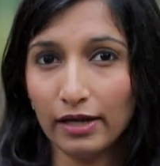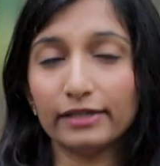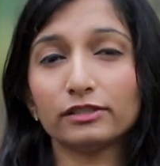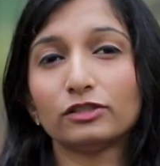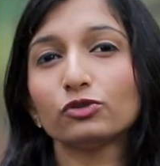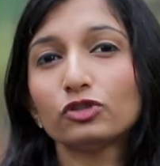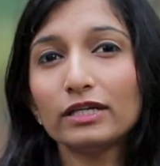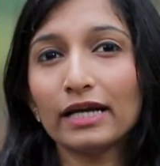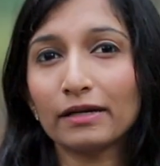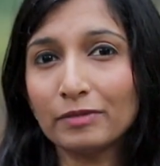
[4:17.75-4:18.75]
It is
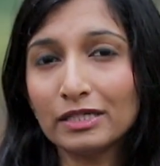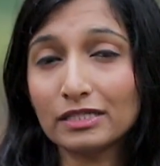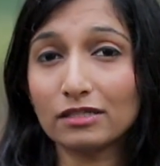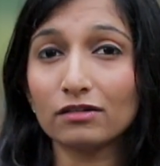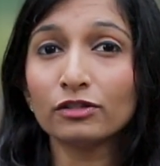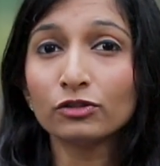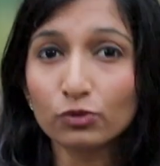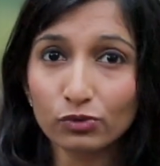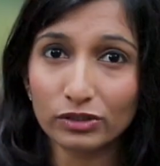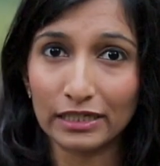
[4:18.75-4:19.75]
usually administered in
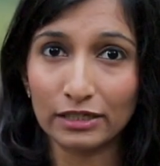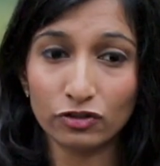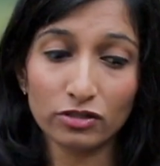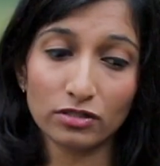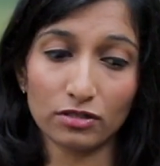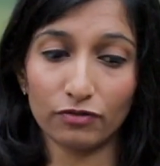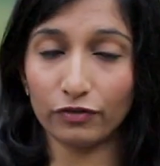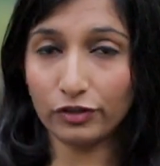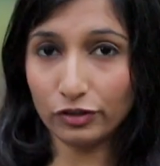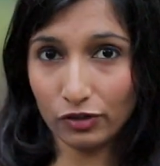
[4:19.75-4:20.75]
two stages.
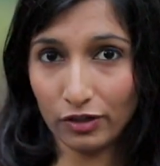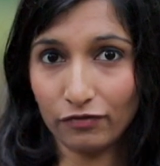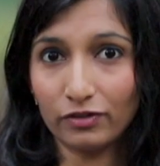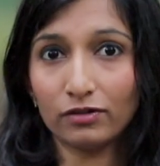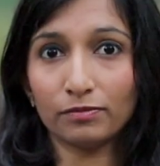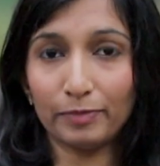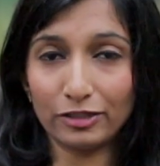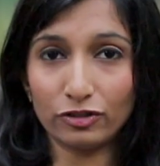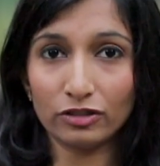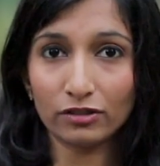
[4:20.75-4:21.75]
First, you give the
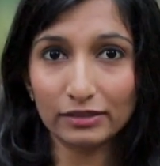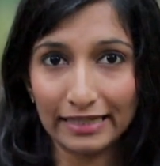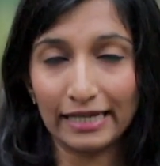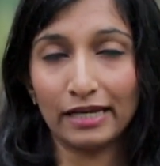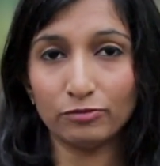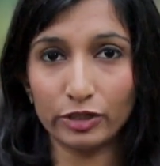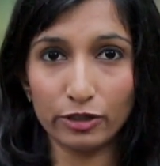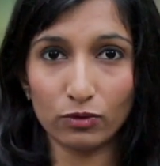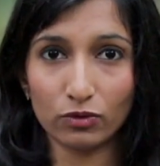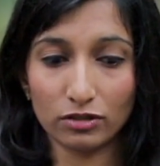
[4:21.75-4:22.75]
patient a ten
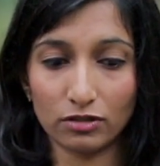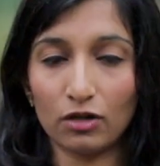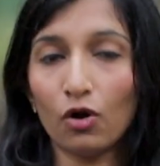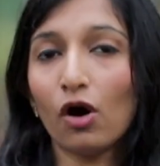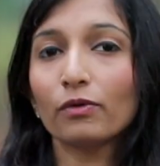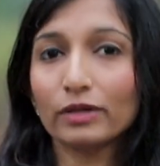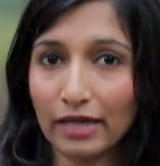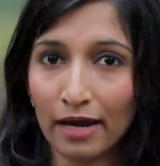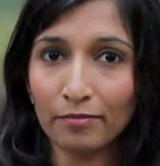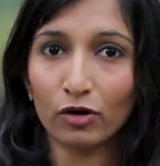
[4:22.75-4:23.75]
milligram dose along with
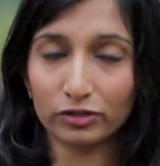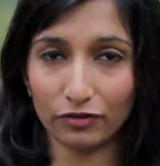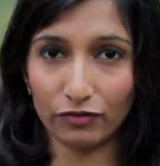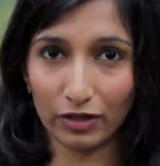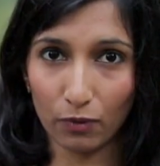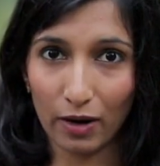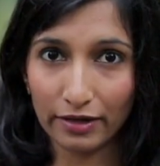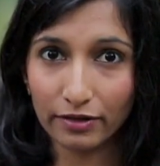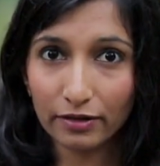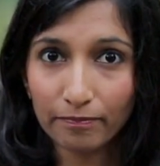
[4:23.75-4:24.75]
Diamox if
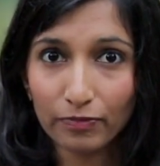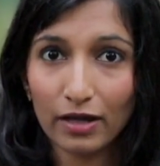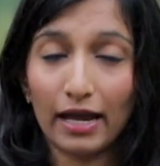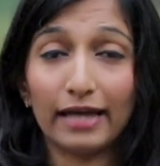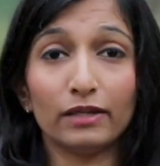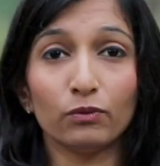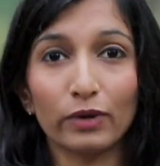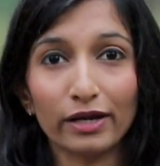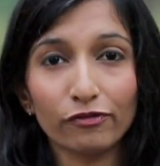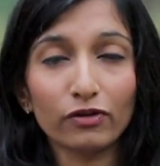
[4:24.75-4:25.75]
required, and then
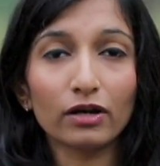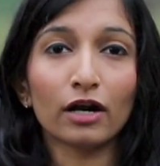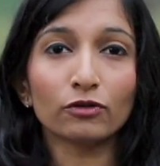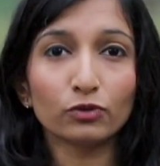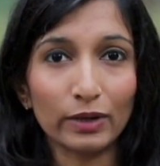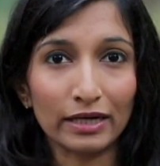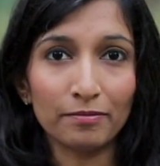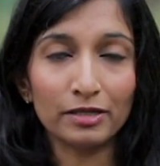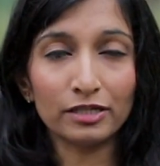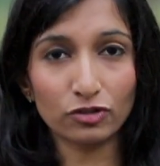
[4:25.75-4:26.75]
wait for around
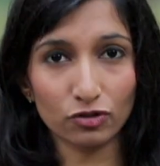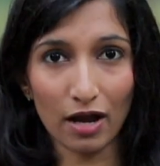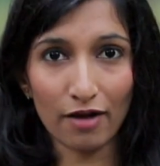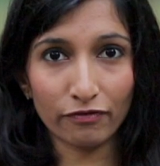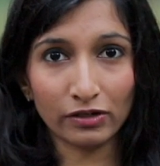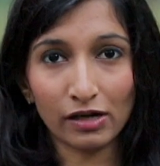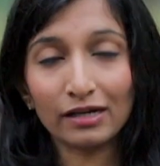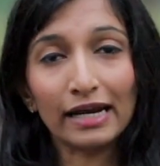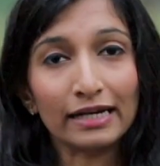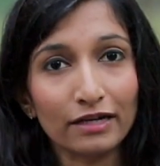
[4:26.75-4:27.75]
twenty minutes to half an
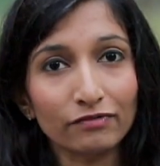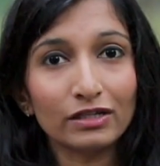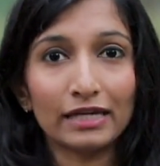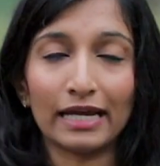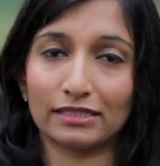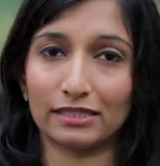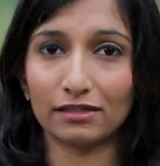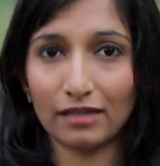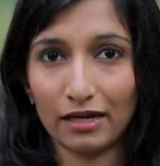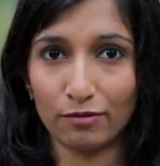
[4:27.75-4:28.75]
hour and give the
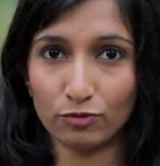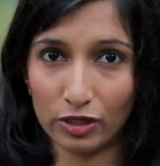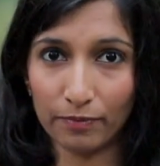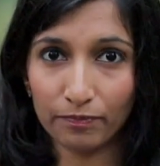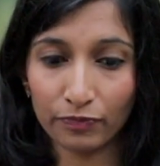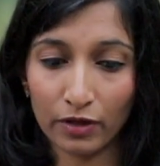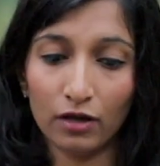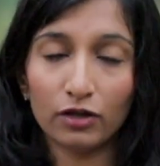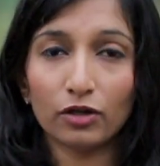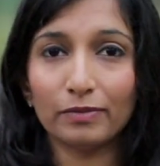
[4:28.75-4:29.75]
next ten
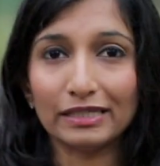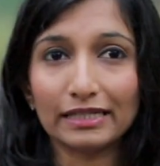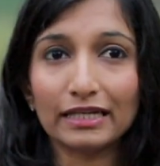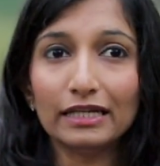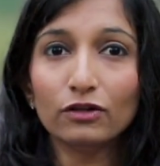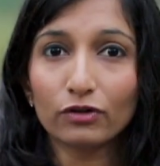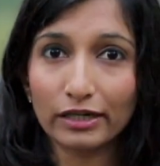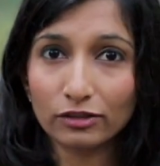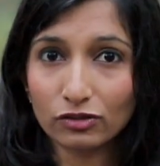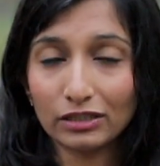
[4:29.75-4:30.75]
milligrams. You're basically
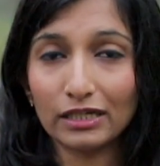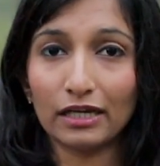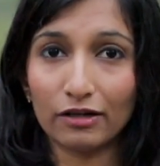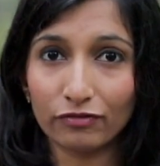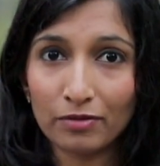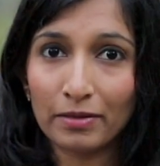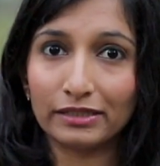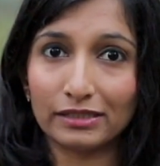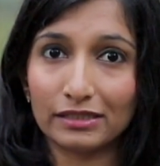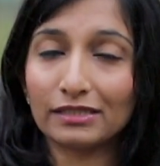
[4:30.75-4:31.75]
looking to see if the
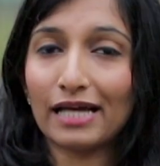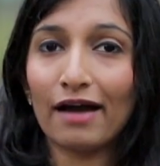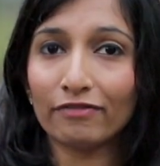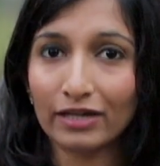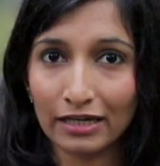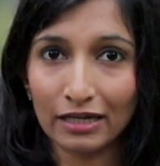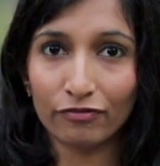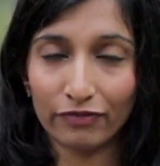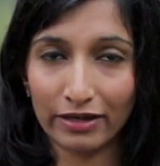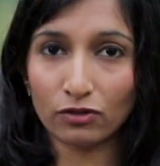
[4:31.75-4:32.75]
medicine is having any
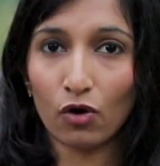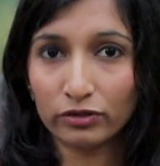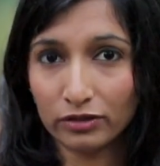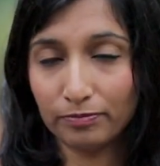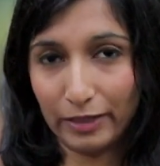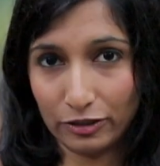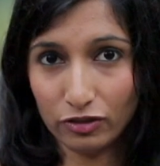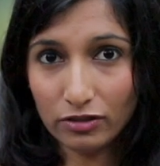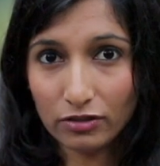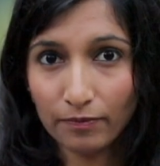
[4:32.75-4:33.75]
effect on the
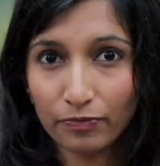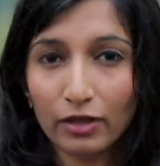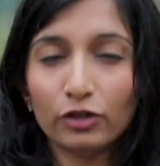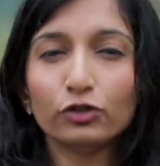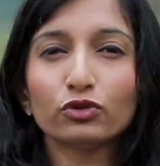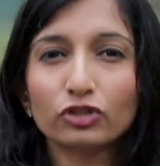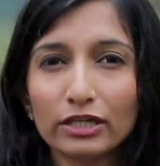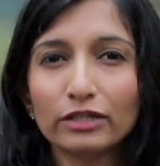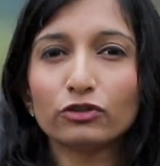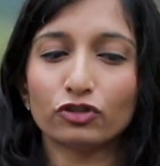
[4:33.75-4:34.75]
patient.
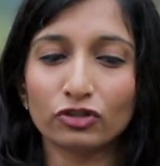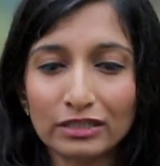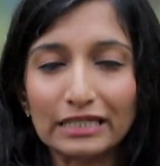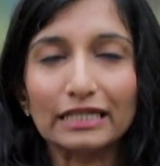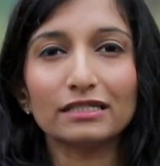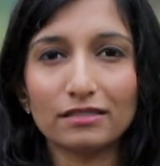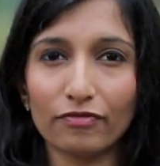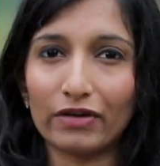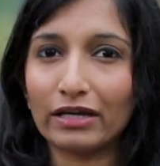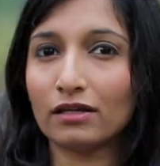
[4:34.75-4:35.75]
Usually you should see this
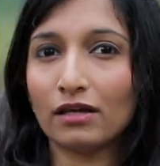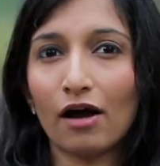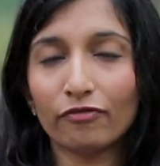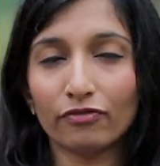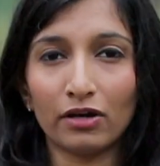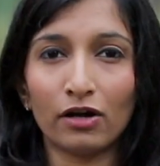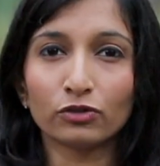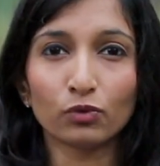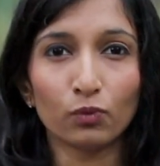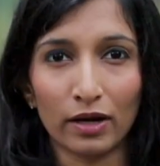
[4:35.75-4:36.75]
effect in half an
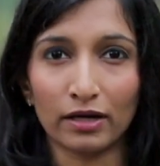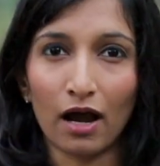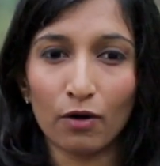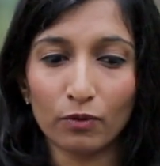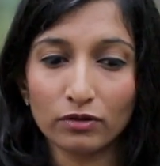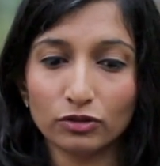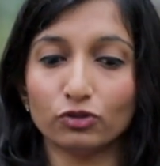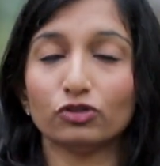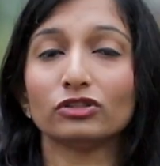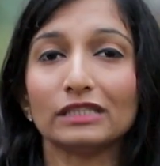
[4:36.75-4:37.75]
hour to one hour.
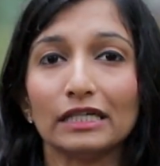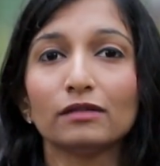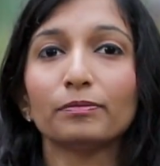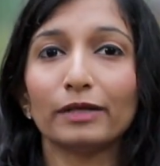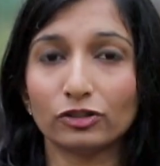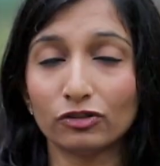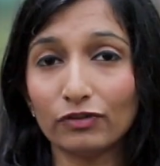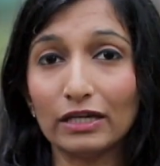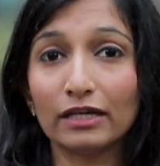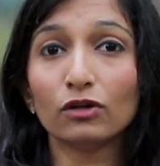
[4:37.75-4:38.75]
You should see the
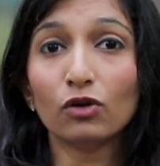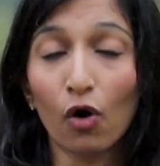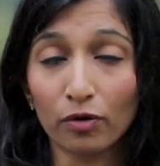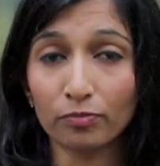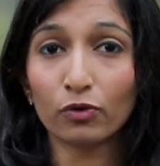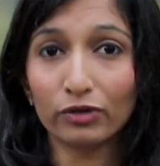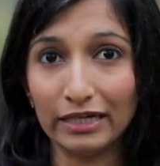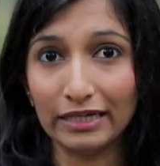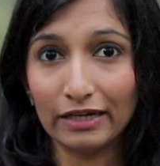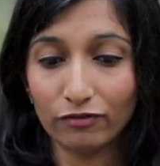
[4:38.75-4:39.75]
patient feeling a lot more
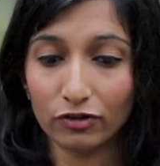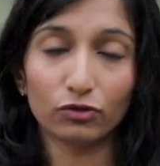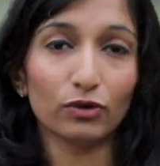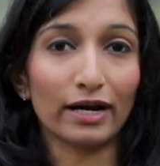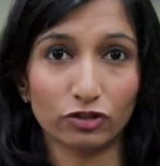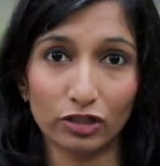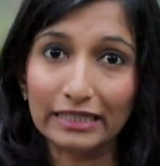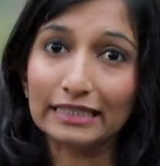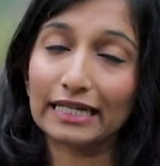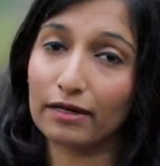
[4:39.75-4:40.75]
relieved to
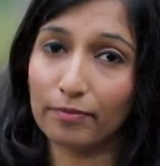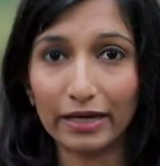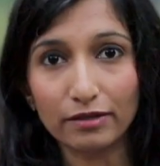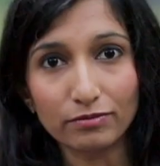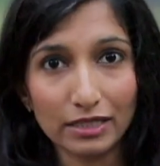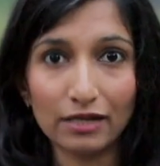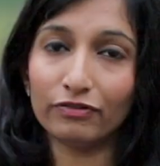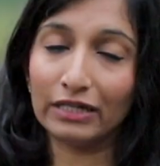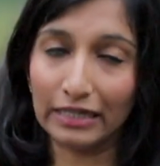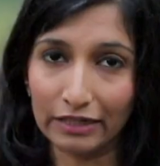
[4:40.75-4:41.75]
actually trek by
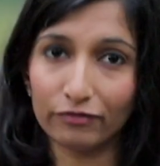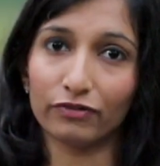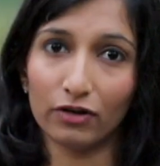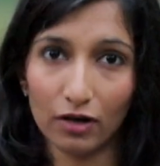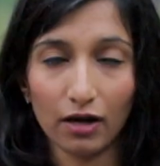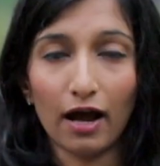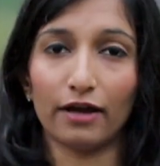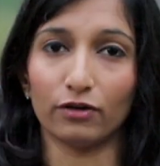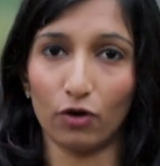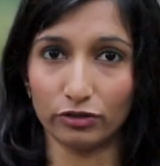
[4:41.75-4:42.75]
himself and leave
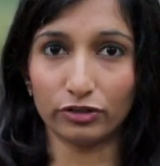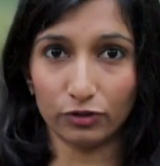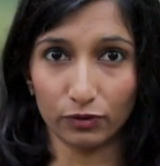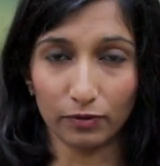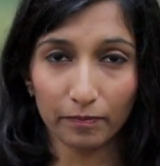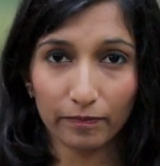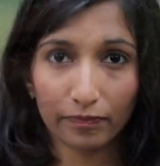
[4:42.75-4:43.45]
high altitude.